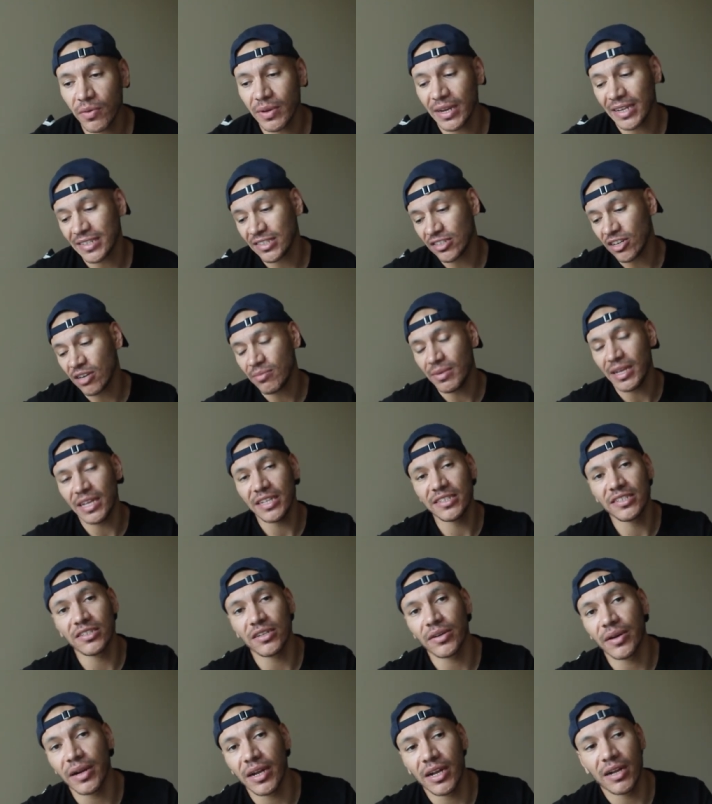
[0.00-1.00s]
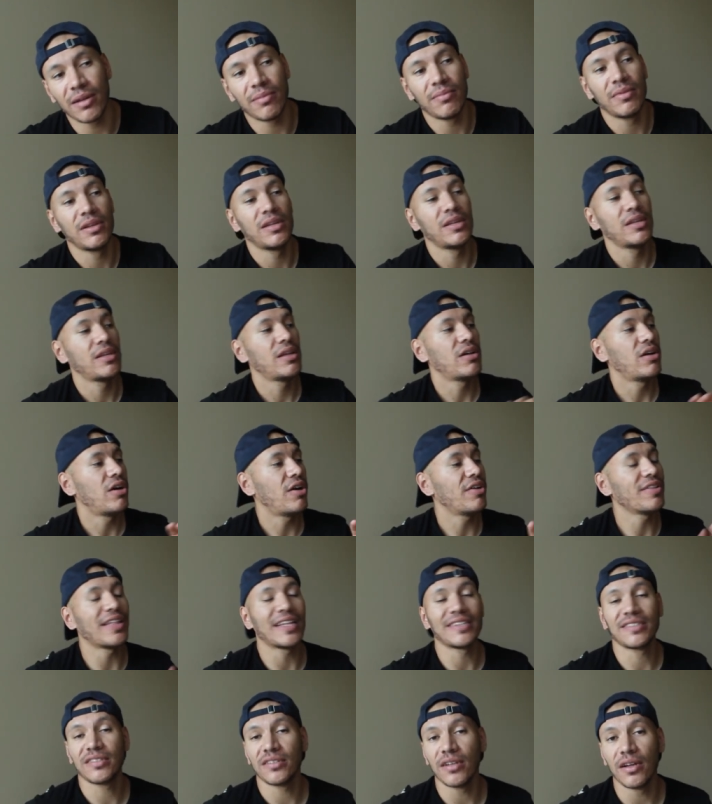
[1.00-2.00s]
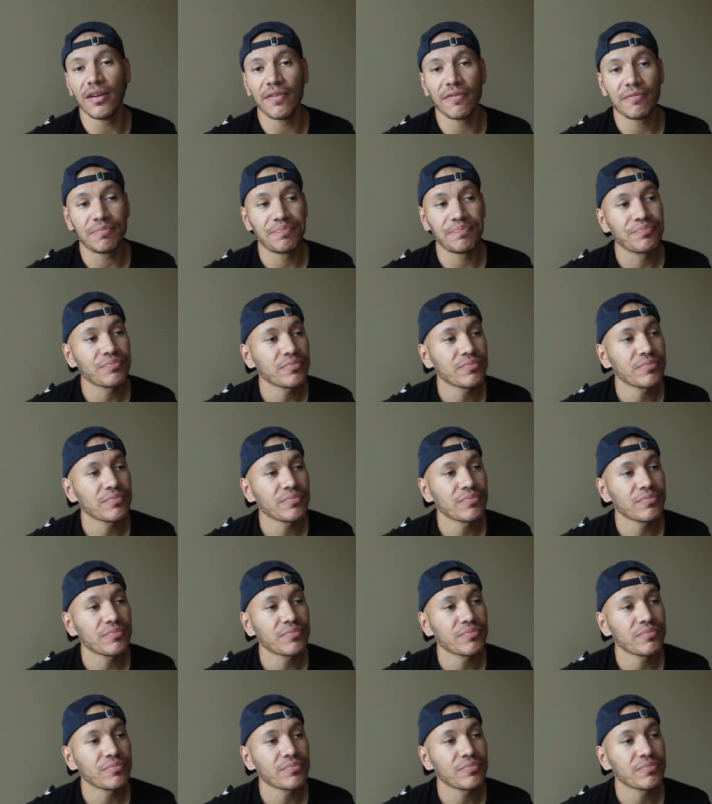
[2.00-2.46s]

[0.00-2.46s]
when I started my Instagram, all that stuff,